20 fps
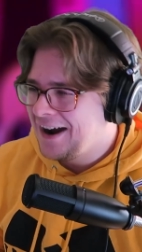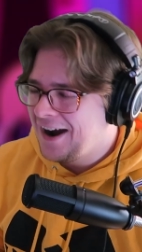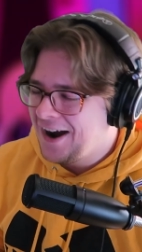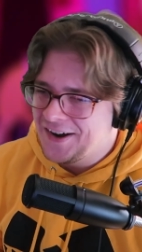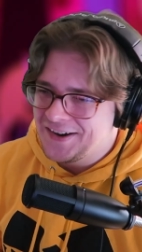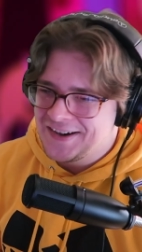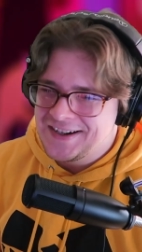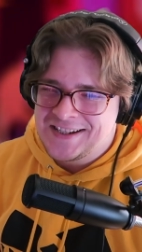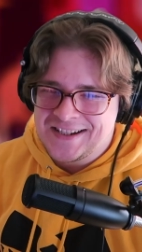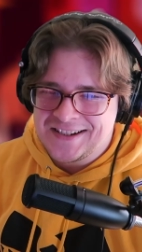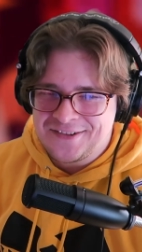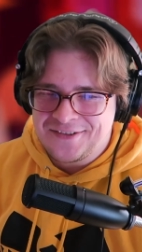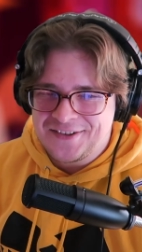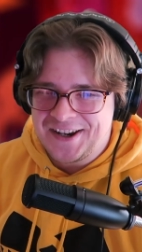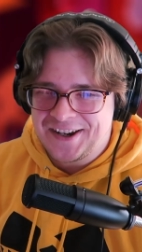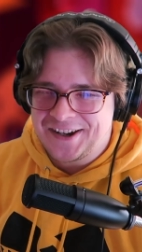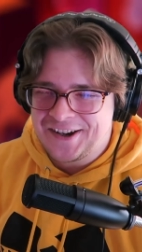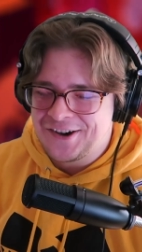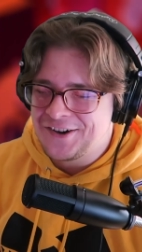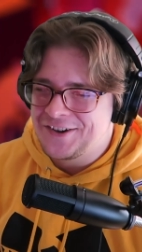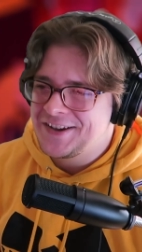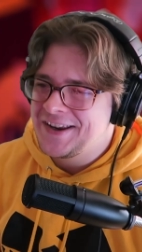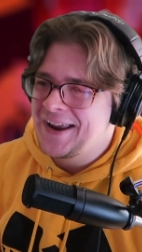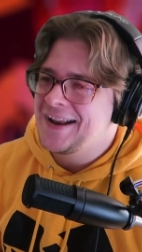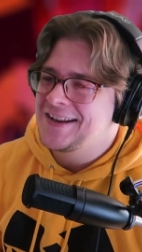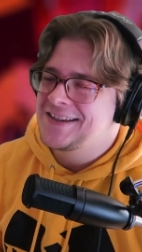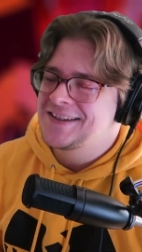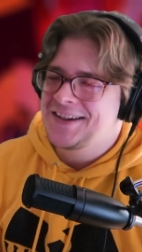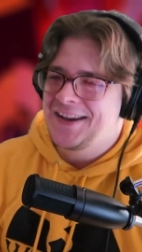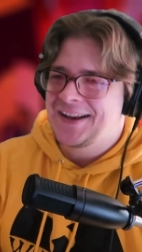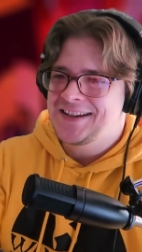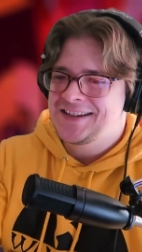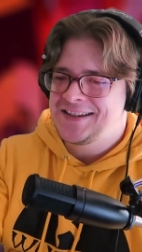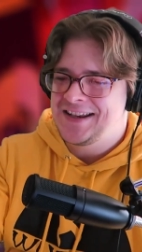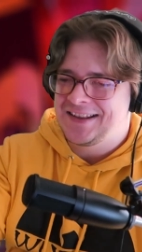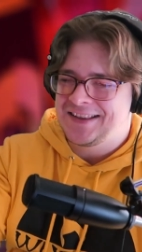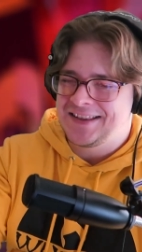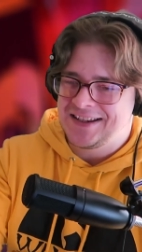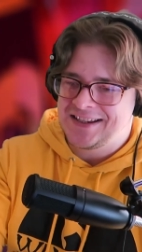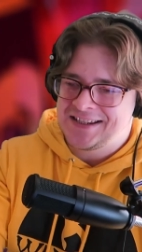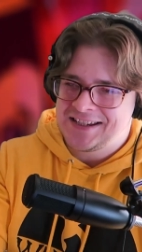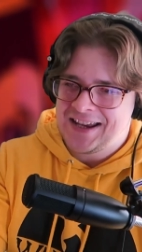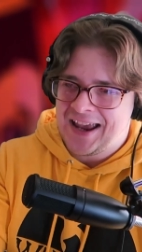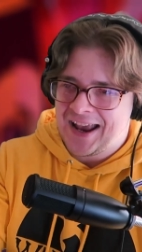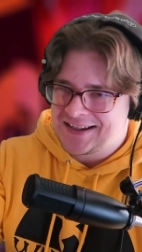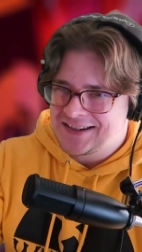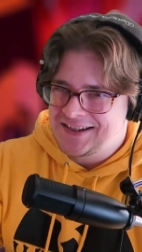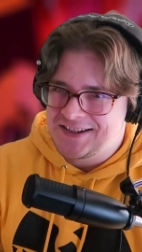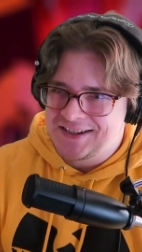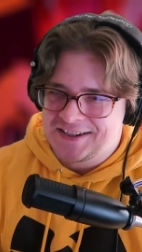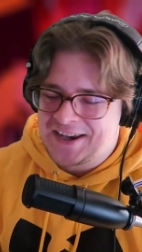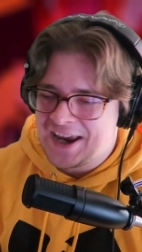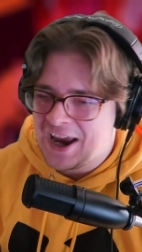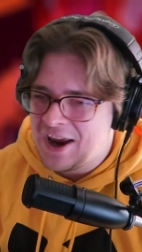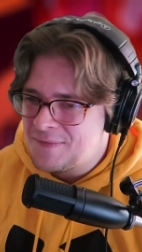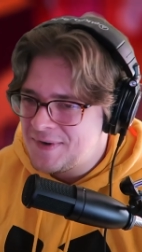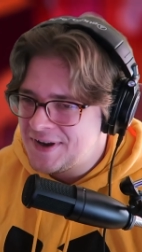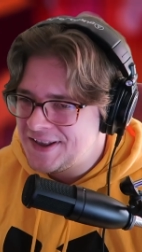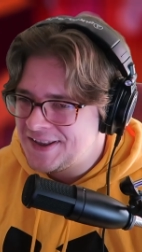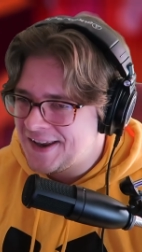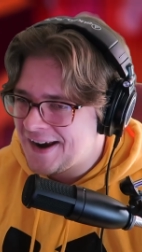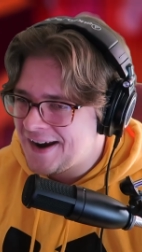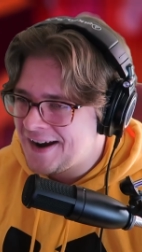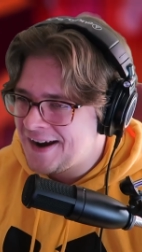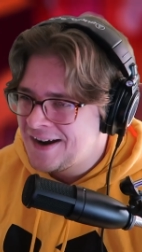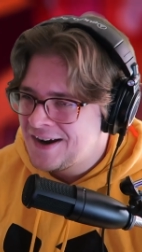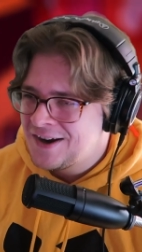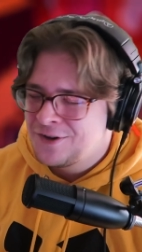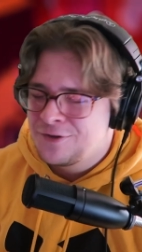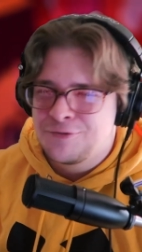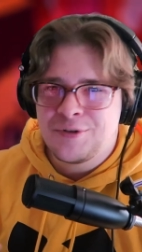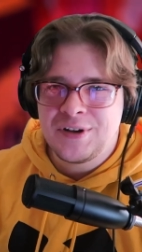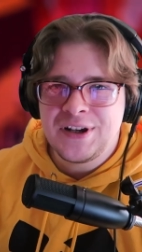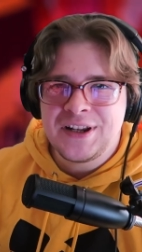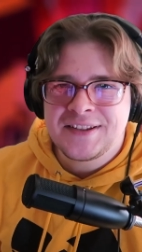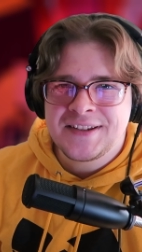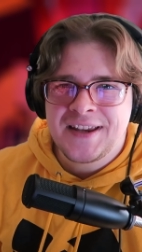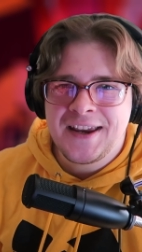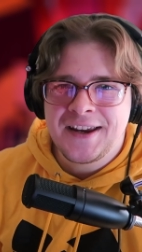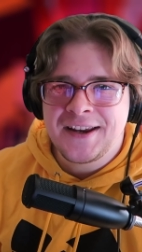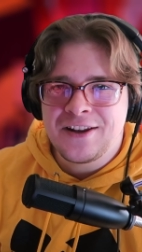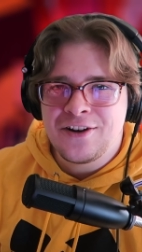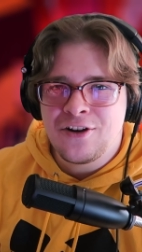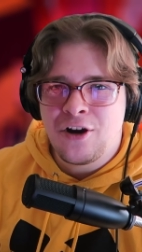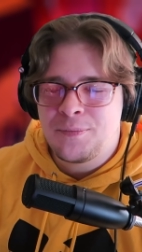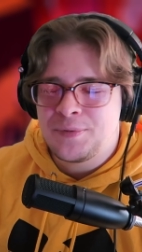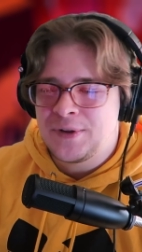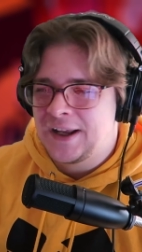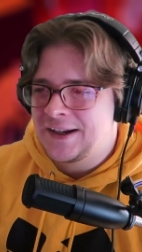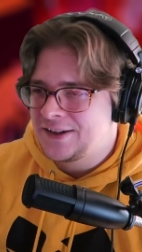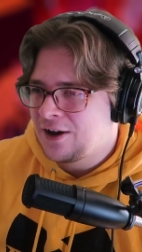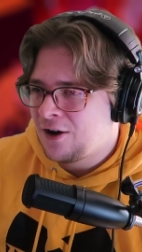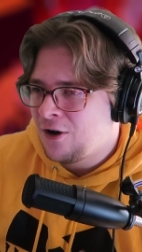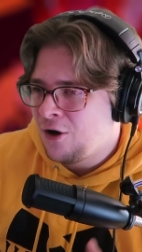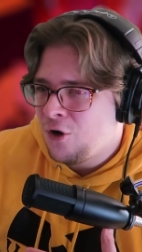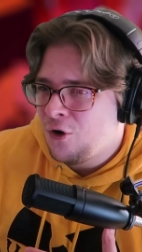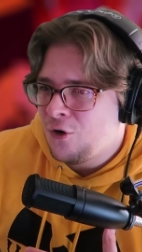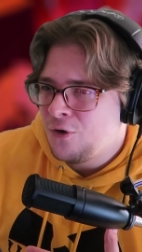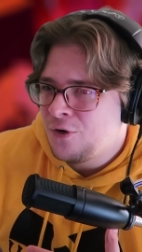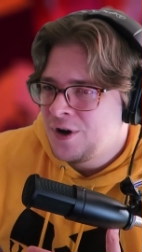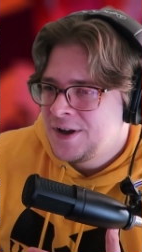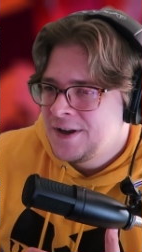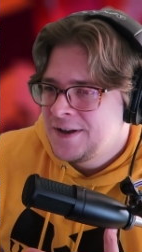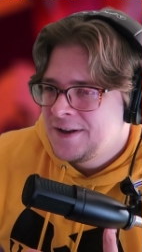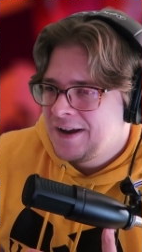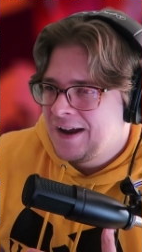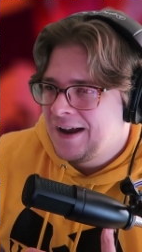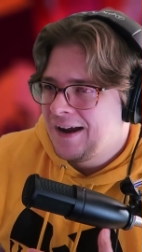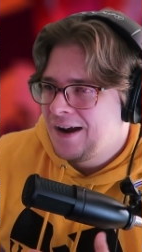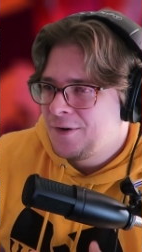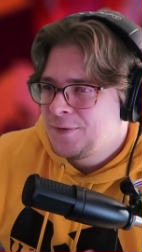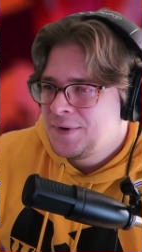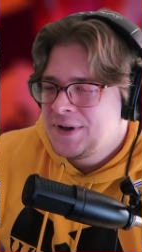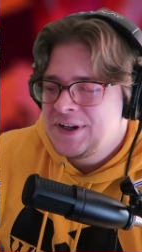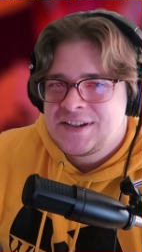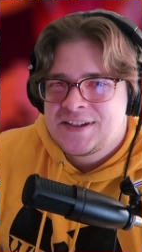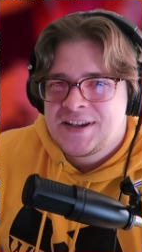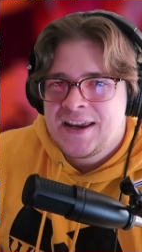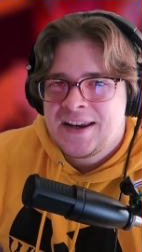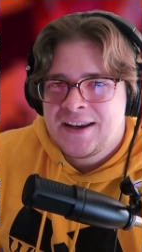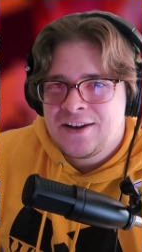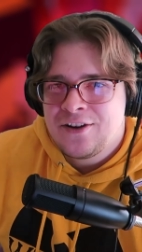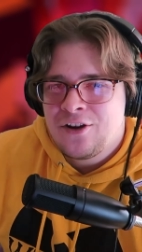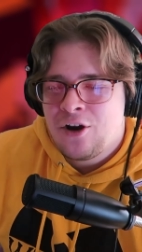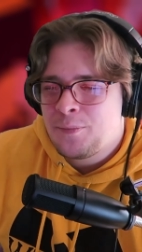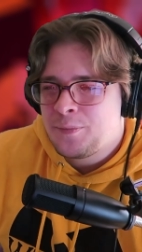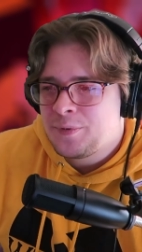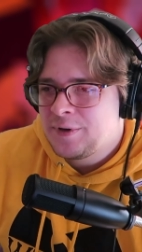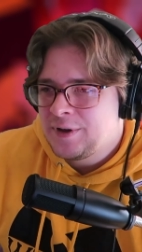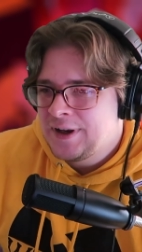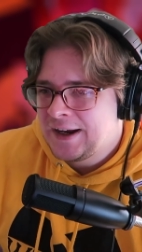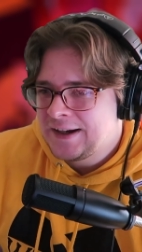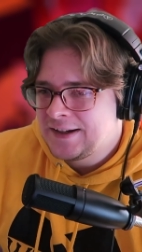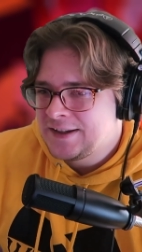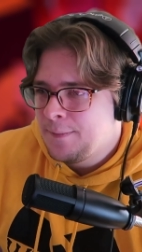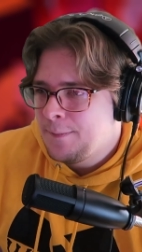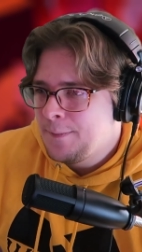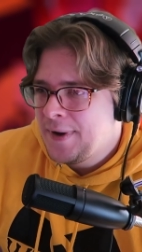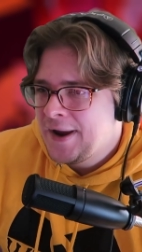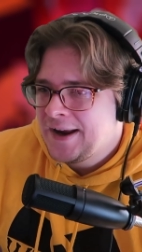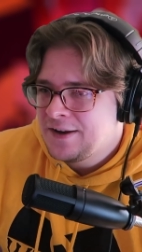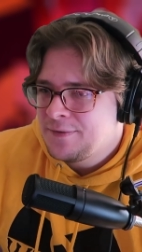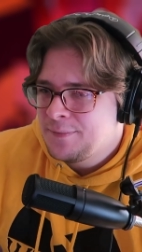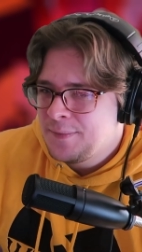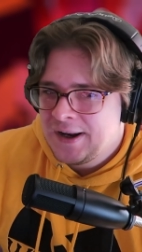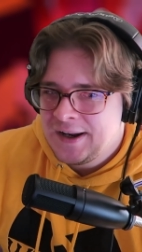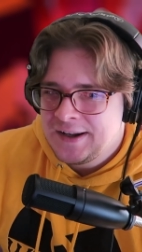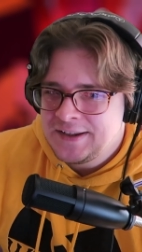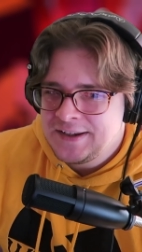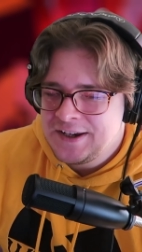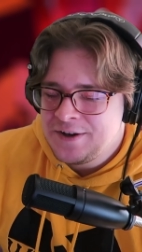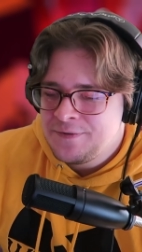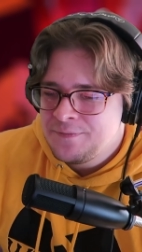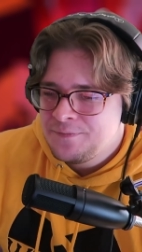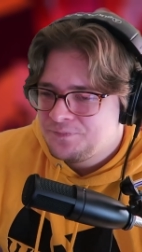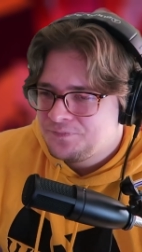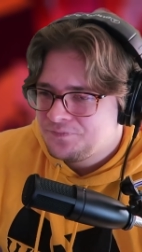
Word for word: Oh, this is really cool. Yeah, so like I said, the sax just came in there, really taking up like the whole, really taking up like the main melody.